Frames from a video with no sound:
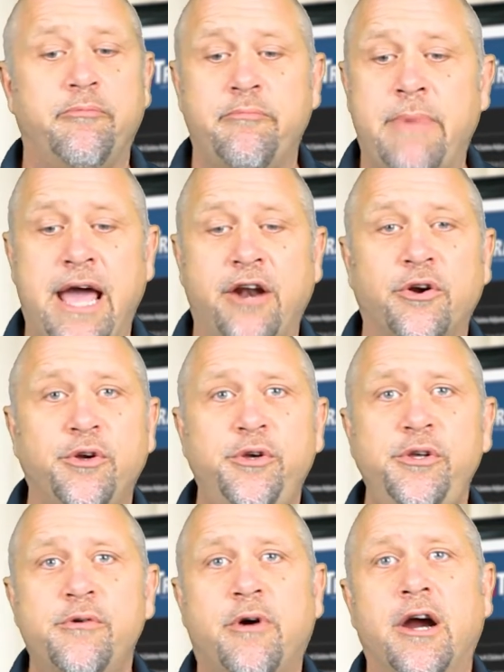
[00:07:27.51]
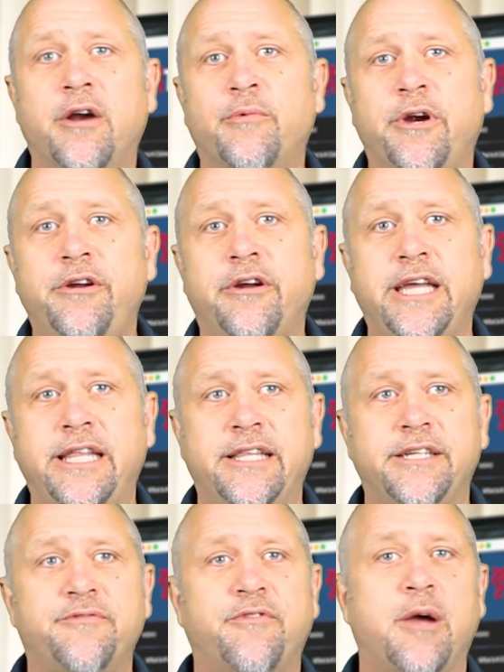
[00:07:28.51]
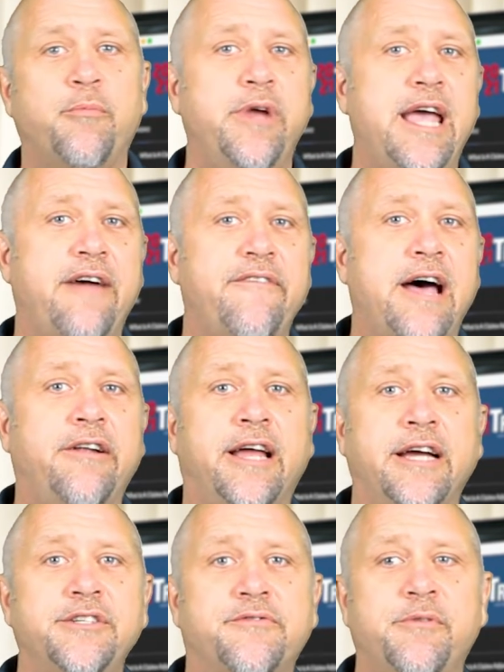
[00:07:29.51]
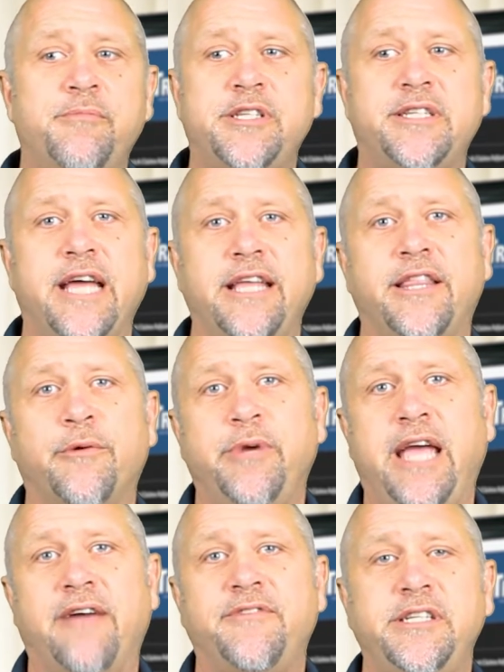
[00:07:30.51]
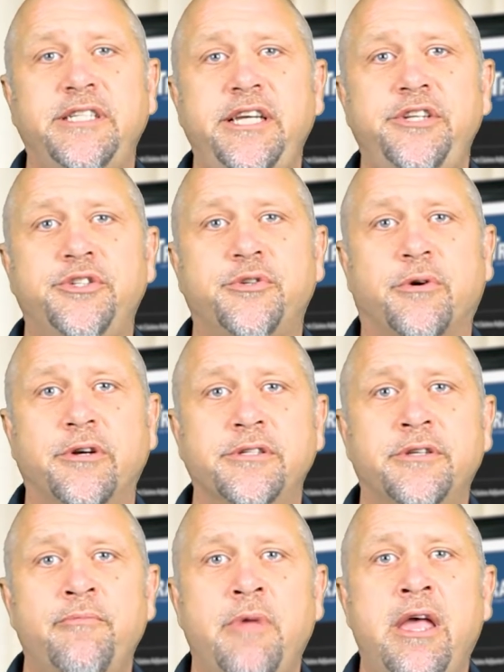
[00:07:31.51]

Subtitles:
matter who you are and where you're getting this from. We have outlines from the state that we have to teach towards.